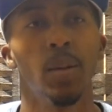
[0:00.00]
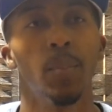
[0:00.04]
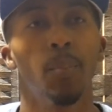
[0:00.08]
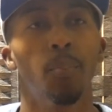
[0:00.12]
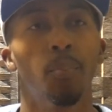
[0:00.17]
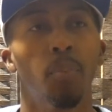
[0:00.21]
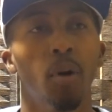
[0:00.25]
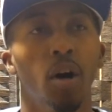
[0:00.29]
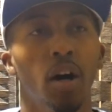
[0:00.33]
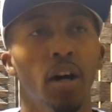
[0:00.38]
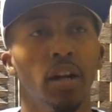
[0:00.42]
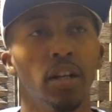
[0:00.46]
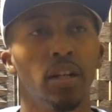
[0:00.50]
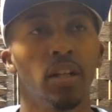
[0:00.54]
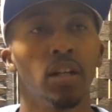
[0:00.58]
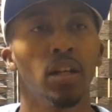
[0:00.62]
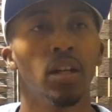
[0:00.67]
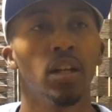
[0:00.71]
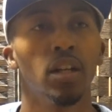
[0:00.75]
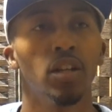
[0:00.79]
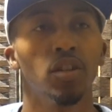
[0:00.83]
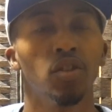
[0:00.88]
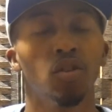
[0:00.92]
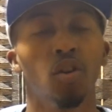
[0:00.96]
But
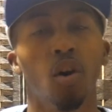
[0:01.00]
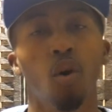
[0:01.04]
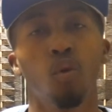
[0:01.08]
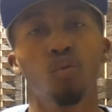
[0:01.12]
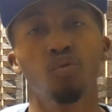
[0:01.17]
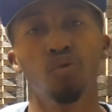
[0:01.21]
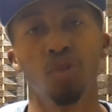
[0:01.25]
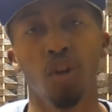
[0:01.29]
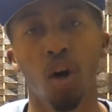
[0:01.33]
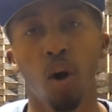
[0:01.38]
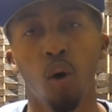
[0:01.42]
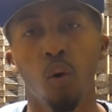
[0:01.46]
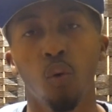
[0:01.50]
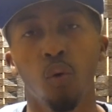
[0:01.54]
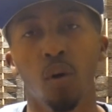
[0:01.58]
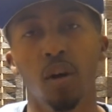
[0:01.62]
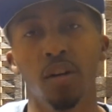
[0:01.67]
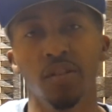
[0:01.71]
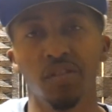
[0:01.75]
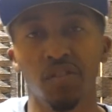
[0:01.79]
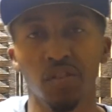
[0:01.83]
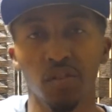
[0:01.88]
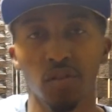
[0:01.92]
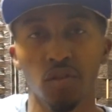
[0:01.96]
you don't know
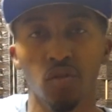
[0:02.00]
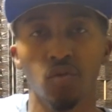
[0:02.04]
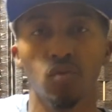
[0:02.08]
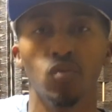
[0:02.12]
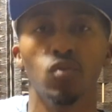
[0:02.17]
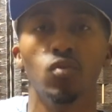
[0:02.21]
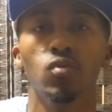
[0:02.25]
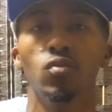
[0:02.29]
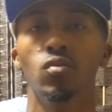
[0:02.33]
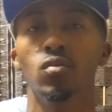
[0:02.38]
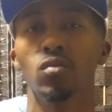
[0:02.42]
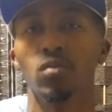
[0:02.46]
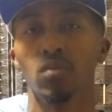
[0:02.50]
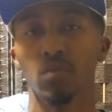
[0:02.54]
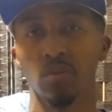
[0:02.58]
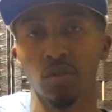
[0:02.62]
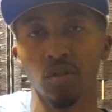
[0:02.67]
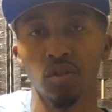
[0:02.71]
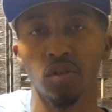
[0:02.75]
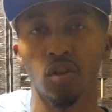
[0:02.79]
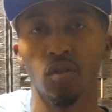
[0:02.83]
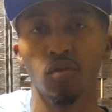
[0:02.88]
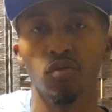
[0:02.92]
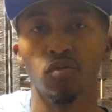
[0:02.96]
until you
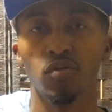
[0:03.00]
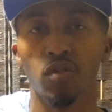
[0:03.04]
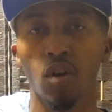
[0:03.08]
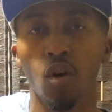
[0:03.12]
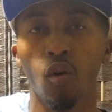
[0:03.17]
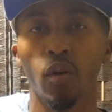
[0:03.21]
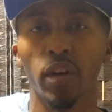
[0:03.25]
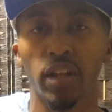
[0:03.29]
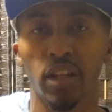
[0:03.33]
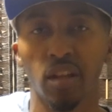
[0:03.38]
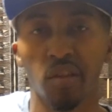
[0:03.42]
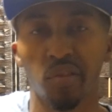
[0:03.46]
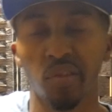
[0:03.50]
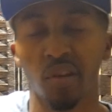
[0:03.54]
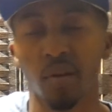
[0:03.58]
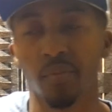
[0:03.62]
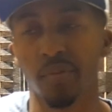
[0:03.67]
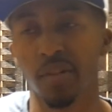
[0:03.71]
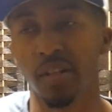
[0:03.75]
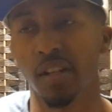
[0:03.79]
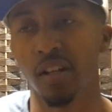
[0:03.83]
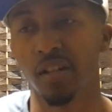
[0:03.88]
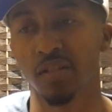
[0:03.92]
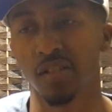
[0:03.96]
go and get
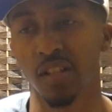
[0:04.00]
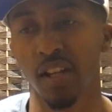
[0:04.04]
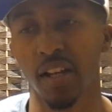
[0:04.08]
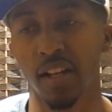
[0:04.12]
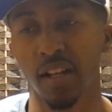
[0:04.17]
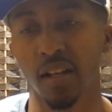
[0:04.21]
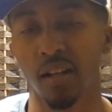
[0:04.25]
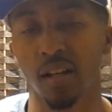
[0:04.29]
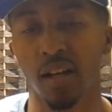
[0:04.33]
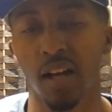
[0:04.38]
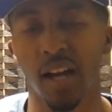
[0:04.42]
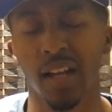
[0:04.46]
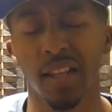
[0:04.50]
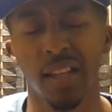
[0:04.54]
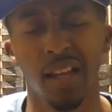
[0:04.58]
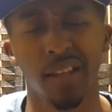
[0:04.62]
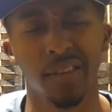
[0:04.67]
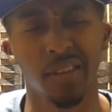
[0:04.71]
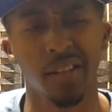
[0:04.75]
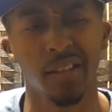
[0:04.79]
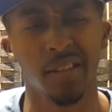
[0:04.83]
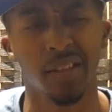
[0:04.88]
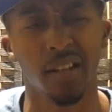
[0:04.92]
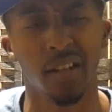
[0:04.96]
something else. Like I
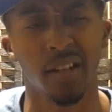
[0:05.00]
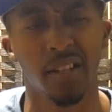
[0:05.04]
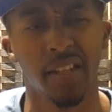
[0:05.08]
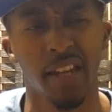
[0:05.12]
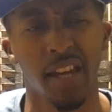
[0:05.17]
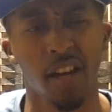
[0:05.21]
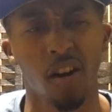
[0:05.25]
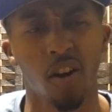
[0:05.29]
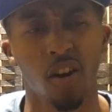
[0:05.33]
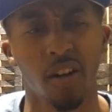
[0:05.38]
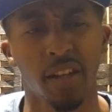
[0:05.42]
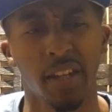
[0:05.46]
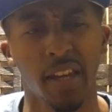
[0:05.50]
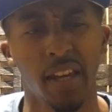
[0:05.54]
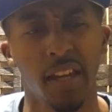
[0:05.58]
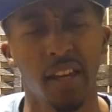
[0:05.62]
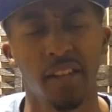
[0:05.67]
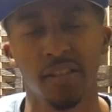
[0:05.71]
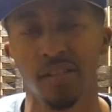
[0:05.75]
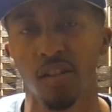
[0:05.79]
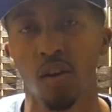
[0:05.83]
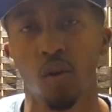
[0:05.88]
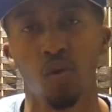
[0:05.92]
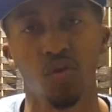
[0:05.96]
think they're
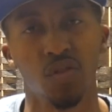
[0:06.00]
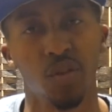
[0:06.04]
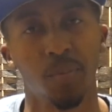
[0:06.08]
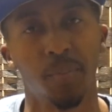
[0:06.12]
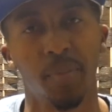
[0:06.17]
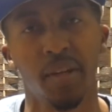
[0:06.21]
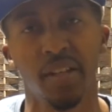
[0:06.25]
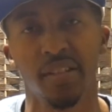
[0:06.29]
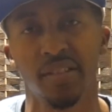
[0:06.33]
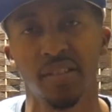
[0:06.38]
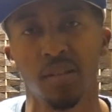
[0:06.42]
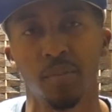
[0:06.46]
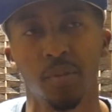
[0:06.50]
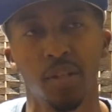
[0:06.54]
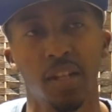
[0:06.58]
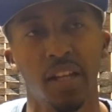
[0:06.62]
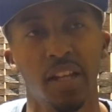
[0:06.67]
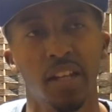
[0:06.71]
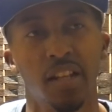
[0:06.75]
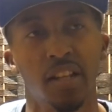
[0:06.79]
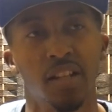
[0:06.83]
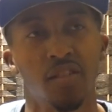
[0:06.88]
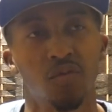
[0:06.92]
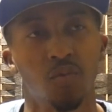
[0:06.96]
KRKs. Those are bass
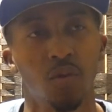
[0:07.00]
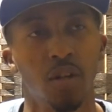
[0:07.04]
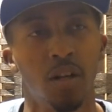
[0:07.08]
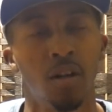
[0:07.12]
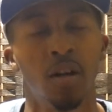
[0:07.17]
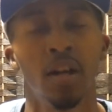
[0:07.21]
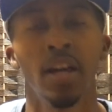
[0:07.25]
simulated as well.